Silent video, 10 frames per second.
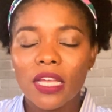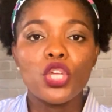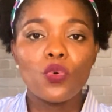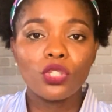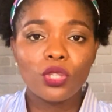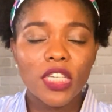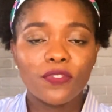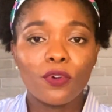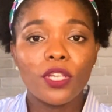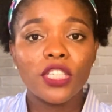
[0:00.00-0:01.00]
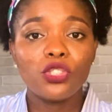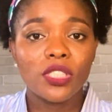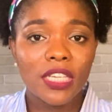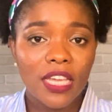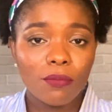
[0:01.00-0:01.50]
You want to exfoliate using
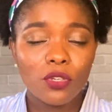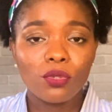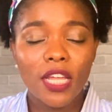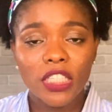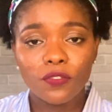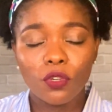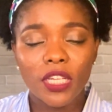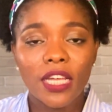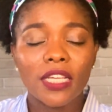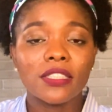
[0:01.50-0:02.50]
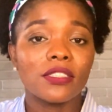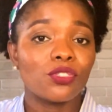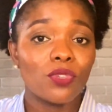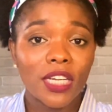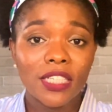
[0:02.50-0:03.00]
chemical exfoliants
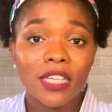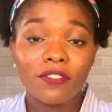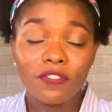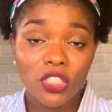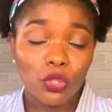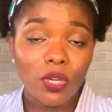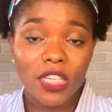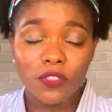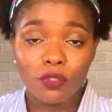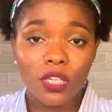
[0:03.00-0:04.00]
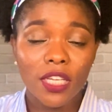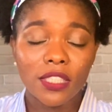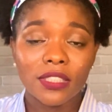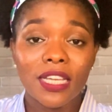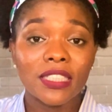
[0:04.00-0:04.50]
rather than physical
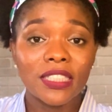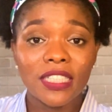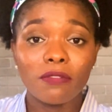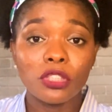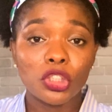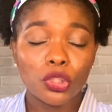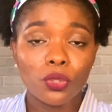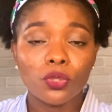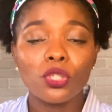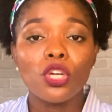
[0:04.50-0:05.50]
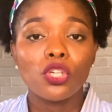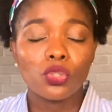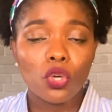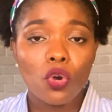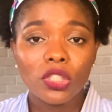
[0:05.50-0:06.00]
exfoliants, as these have been shown to
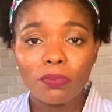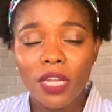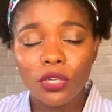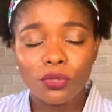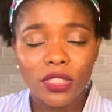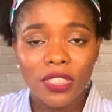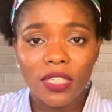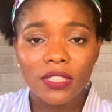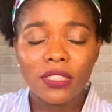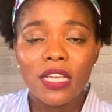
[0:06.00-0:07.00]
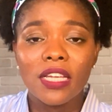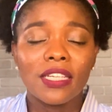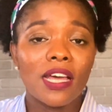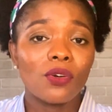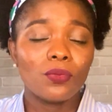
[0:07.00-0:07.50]
cause micro tears.
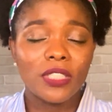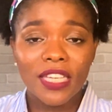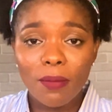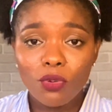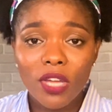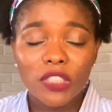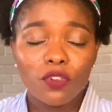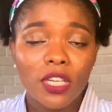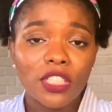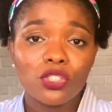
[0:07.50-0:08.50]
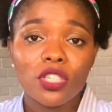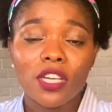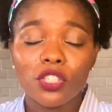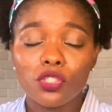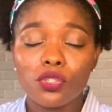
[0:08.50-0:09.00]
Now, the chemical exfoliants you
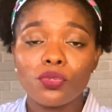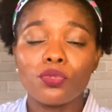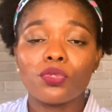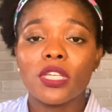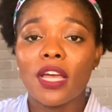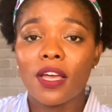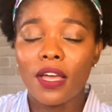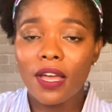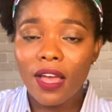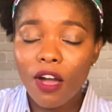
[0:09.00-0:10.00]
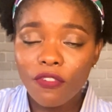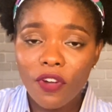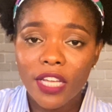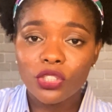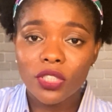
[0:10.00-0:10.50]
can use are alpha
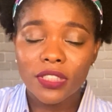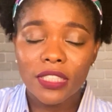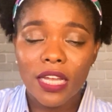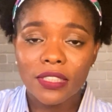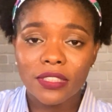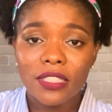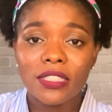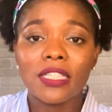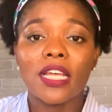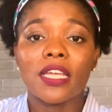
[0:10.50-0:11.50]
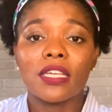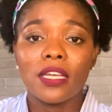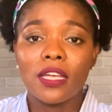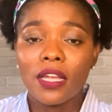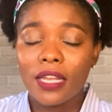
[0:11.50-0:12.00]
hydroxy acids like
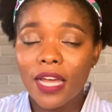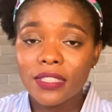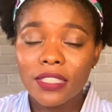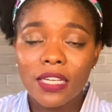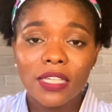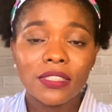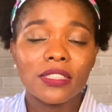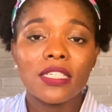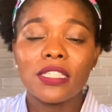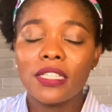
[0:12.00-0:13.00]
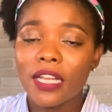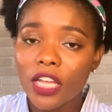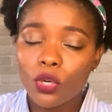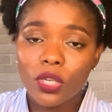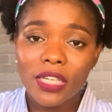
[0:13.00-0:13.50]
lactic acid,
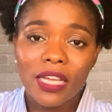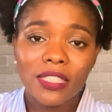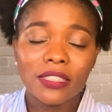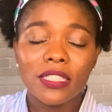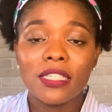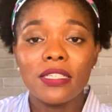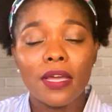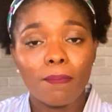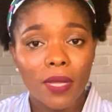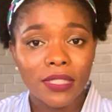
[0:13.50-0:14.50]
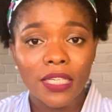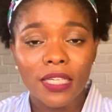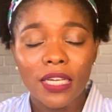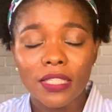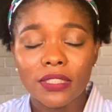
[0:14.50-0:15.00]
glycolic acid, and
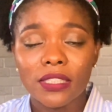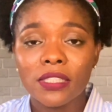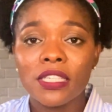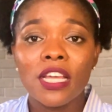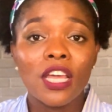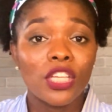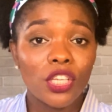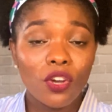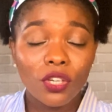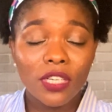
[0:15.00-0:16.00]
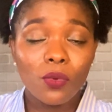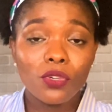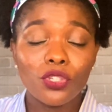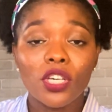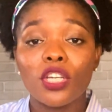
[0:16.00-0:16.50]
mandelic acid. The other one
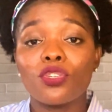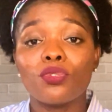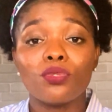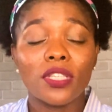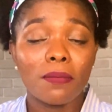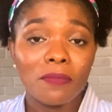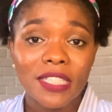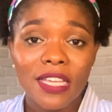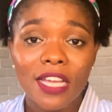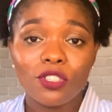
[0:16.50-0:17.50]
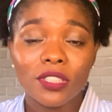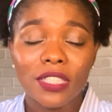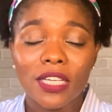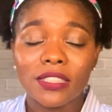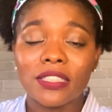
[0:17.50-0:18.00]
you can use are beta hydroxy
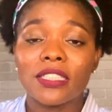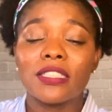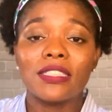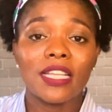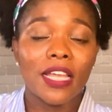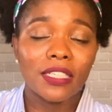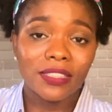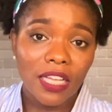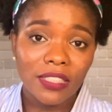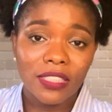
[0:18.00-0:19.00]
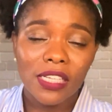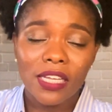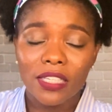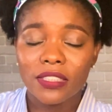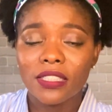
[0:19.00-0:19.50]
acids like salicylic
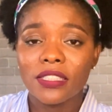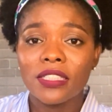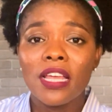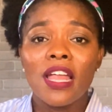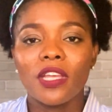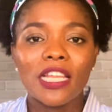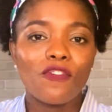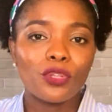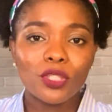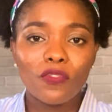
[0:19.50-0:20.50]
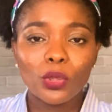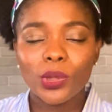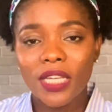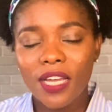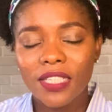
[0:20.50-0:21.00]
acid. Now, for those of us with
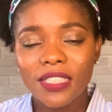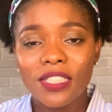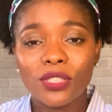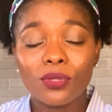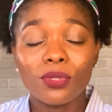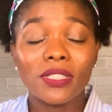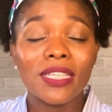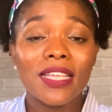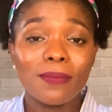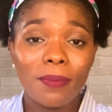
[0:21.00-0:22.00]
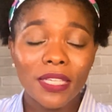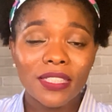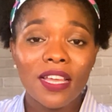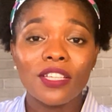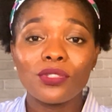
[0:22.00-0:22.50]
darker skin tones, it's
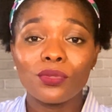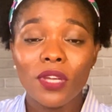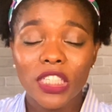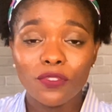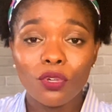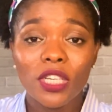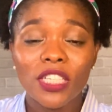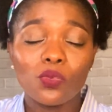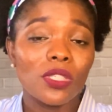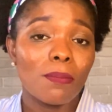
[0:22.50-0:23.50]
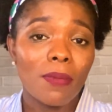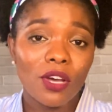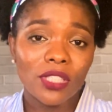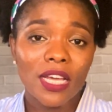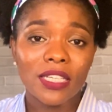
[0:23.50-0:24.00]
better to exfoliate with the
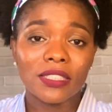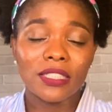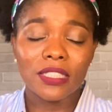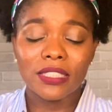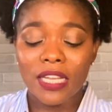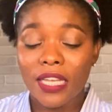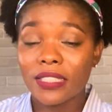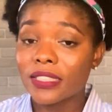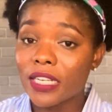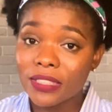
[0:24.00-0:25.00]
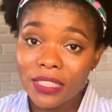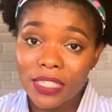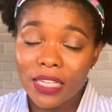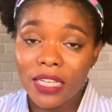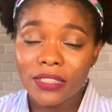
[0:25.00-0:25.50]
milder acids like salicylic
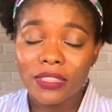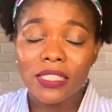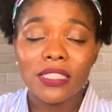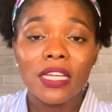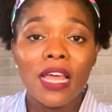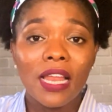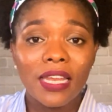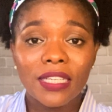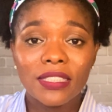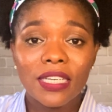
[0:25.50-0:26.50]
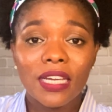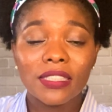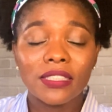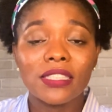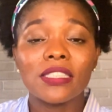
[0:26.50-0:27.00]
acid, lactic
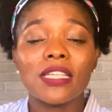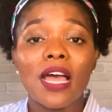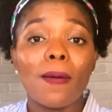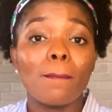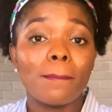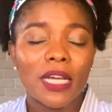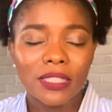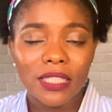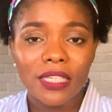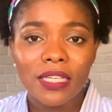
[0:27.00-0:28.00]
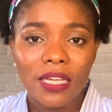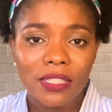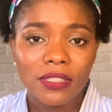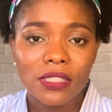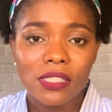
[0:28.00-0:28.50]
acid, and mandelic
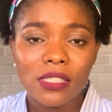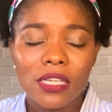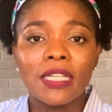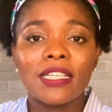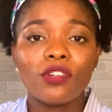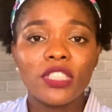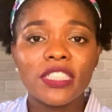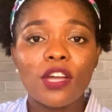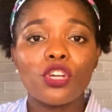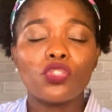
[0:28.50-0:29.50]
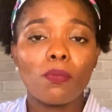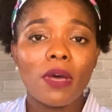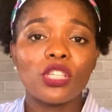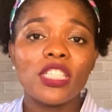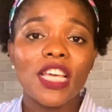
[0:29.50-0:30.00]
acid. Now, these are going to
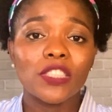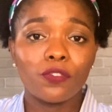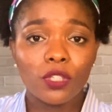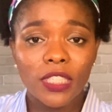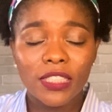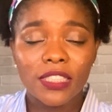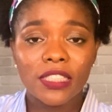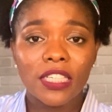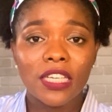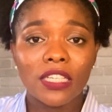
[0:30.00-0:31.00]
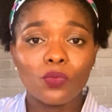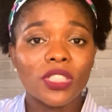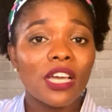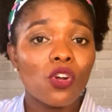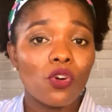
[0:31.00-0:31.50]
mildly exfoliate the skin
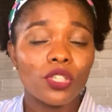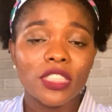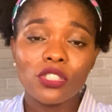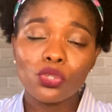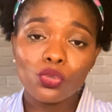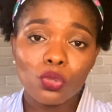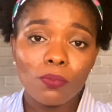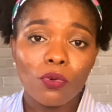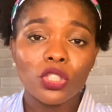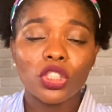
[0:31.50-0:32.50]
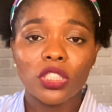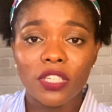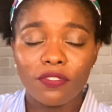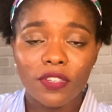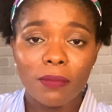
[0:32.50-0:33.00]
without causing too much
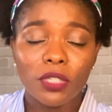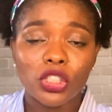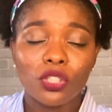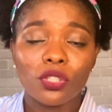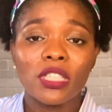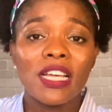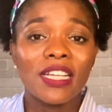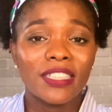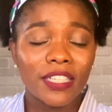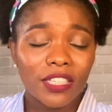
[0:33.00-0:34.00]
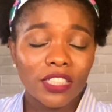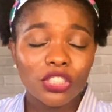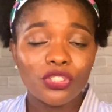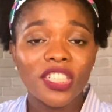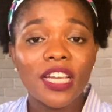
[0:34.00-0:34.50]
inflammation that can
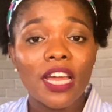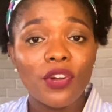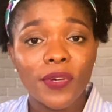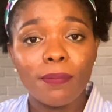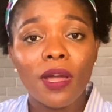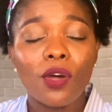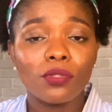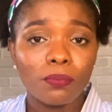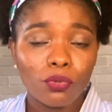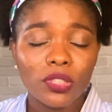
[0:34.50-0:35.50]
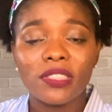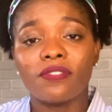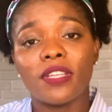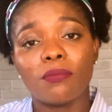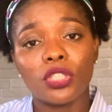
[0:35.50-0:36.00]
trigger rebound
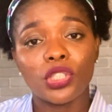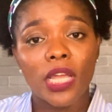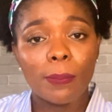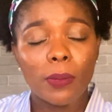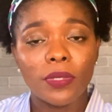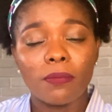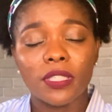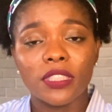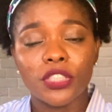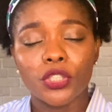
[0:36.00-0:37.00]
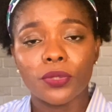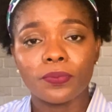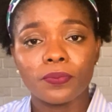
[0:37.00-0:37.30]
post-inflammatory hyperpigmentation.